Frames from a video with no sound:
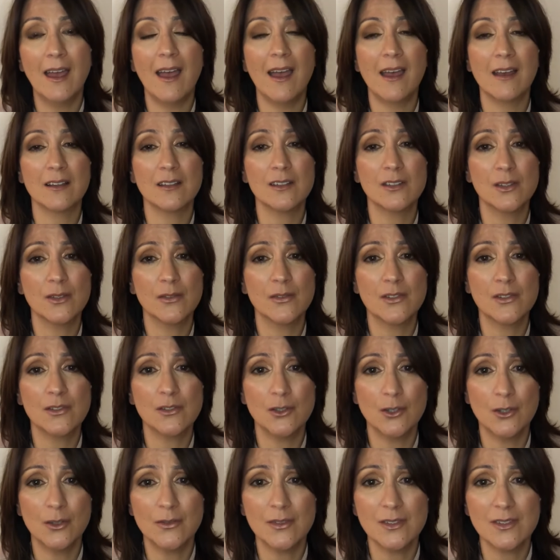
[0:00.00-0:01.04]
acts of
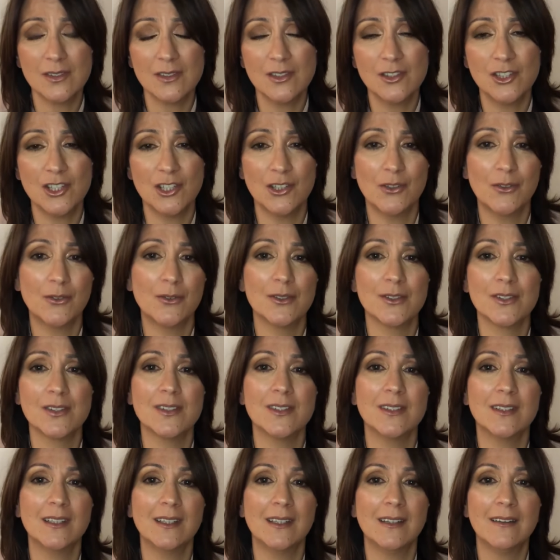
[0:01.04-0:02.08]
service and
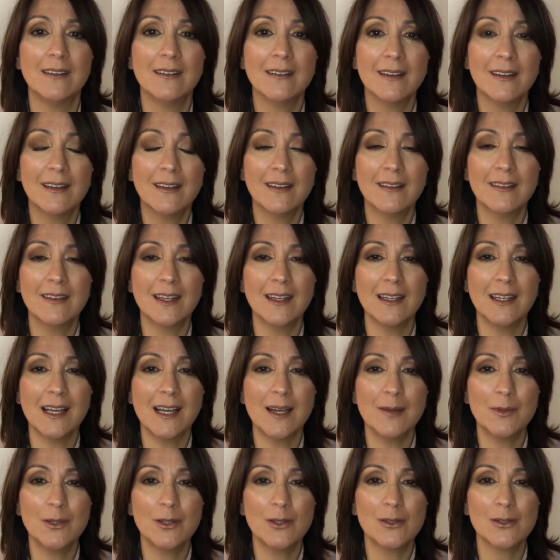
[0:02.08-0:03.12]
generosity. They
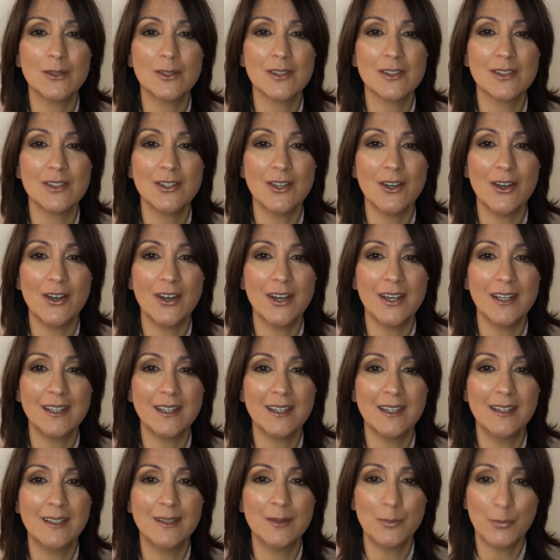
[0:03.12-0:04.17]
come alongside
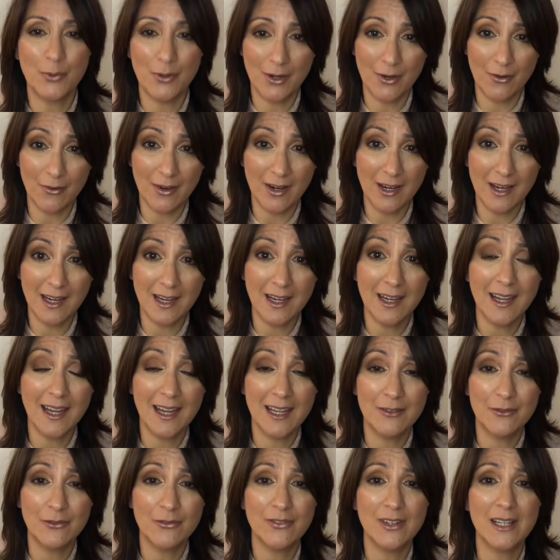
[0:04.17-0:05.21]
in prayer
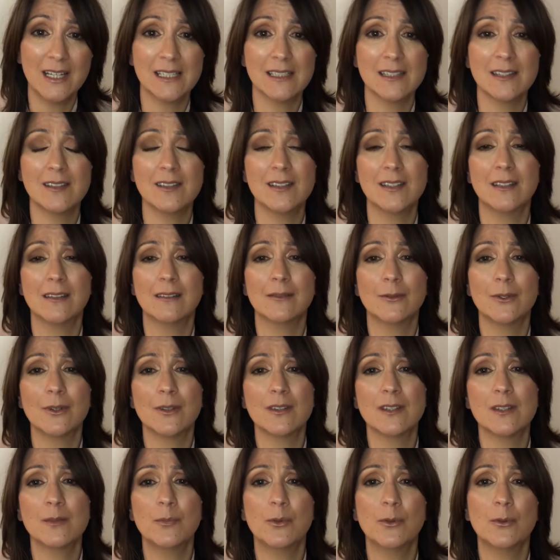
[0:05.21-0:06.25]
and fasting with
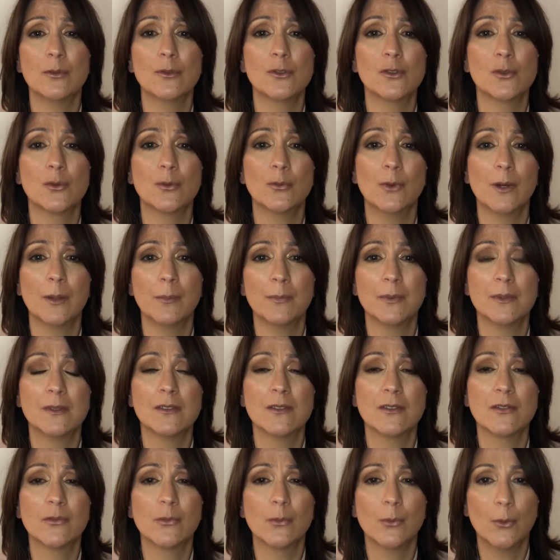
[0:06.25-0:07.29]
spiritual
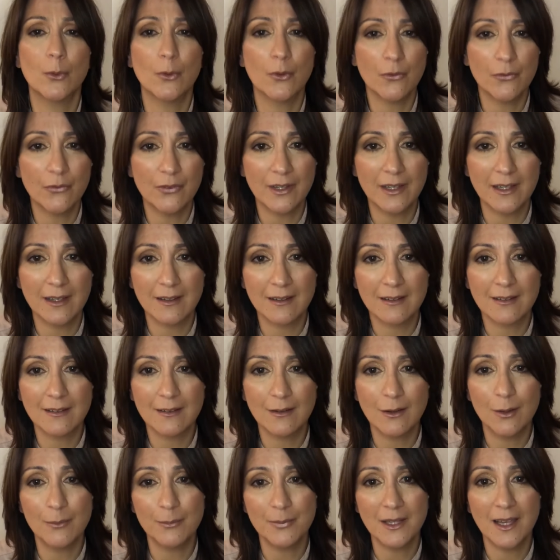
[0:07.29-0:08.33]
weapons of warfare
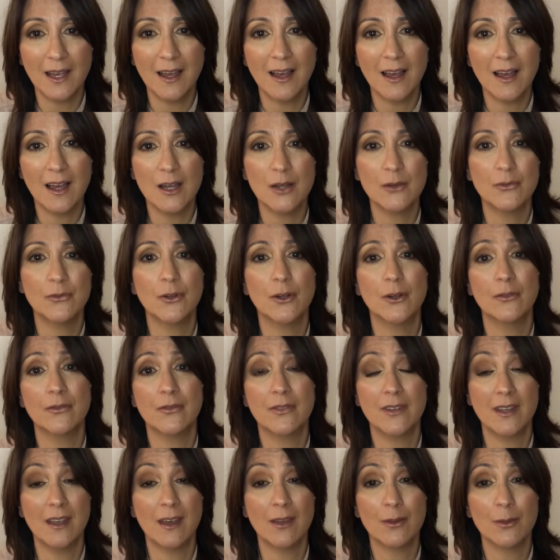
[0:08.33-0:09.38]
on behalf
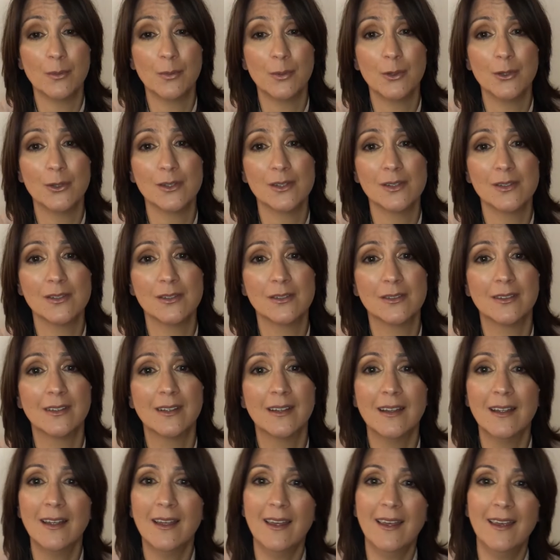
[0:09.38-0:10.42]
of the other person.
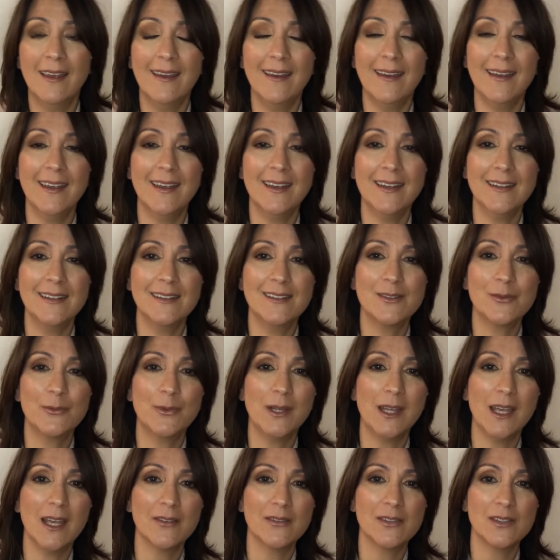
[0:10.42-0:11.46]
And
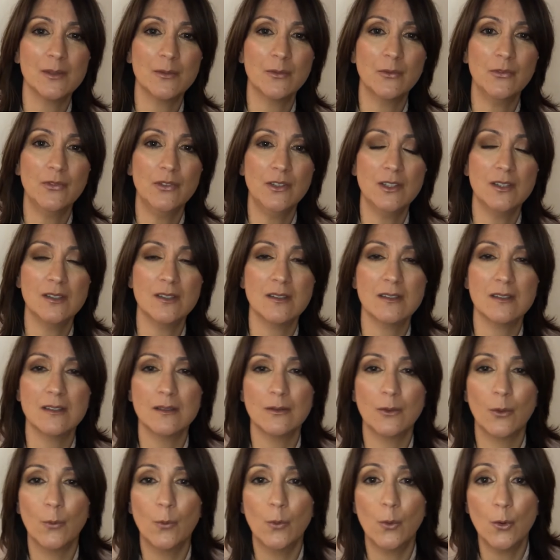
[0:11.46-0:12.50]
we have some
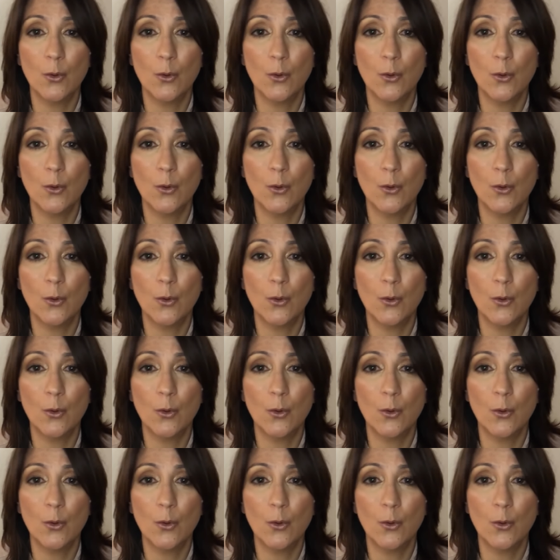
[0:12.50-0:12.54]
fierce